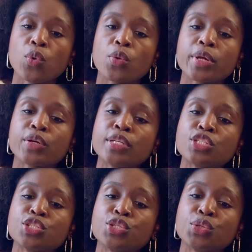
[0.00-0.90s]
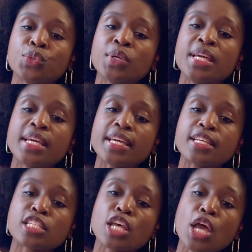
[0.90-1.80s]
what we're going to do
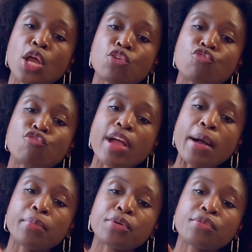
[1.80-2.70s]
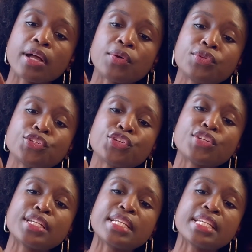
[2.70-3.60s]
is wrap around your
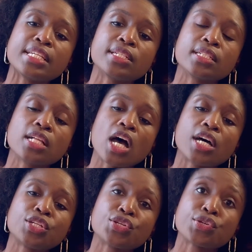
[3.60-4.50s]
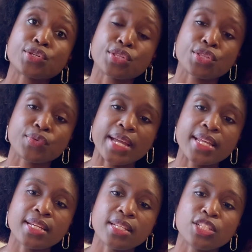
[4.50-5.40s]
needle under the
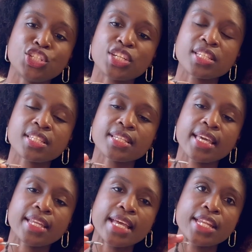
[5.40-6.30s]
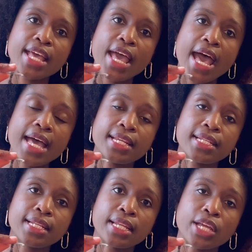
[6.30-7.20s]
thread just to get an added
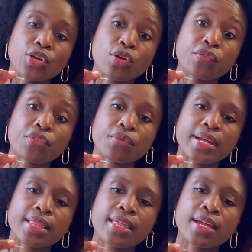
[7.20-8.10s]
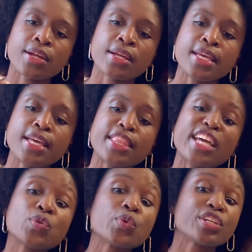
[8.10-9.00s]
layer of thread there.
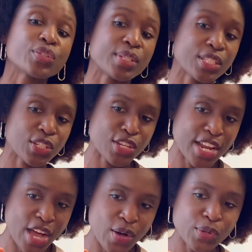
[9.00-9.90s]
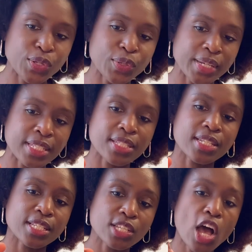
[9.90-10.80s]
Then we're going to now go into
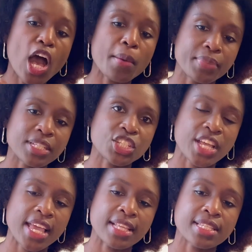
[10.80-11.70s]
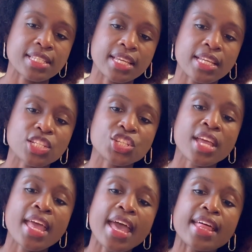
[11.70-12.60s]
the top chain stitch,
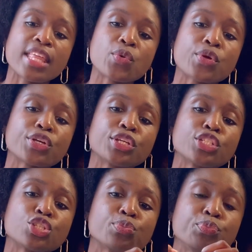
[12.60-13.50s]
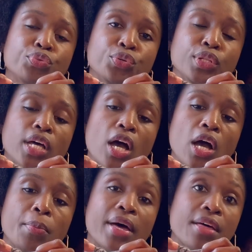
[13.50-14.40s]
and then we're going to pull
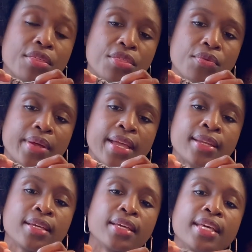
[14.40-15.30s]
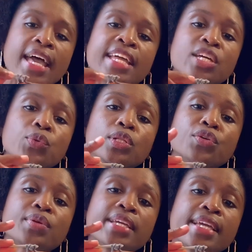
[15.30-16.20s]
up a thread, and it will
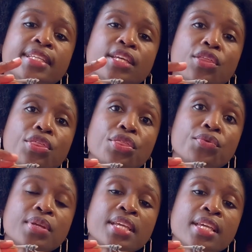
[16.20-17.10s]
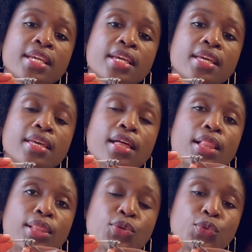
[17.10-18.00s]
create 3
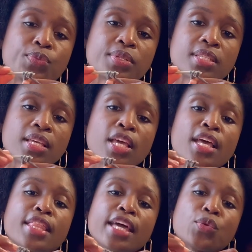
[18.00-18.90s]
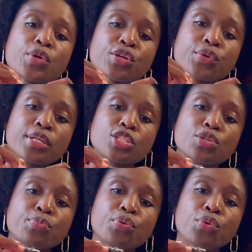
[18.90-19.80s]
loops. Then we're going to
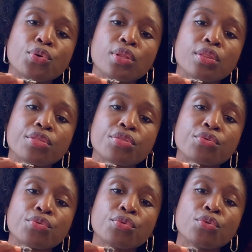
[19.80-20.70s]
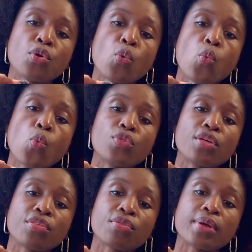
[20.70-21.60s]
pull through the
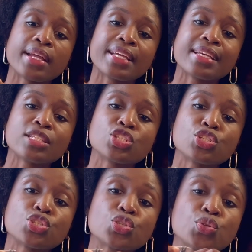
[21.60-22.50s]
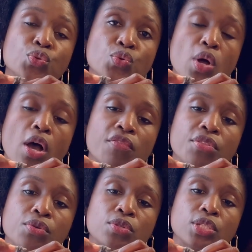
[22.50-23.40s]
thread into 2 of
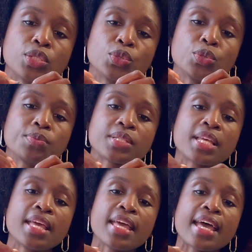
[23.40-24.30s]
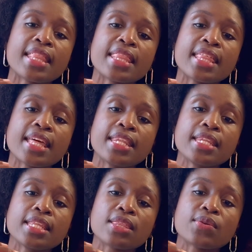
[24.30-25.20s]
those loops, and then
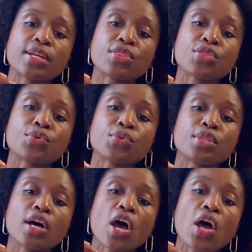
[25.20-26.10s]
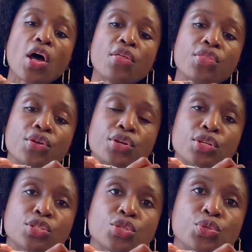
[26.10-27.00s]
the thread through the other
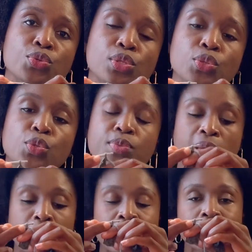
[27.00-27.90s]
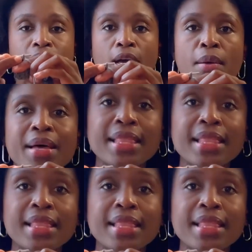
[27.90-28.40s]
2 loops. I'm going to come a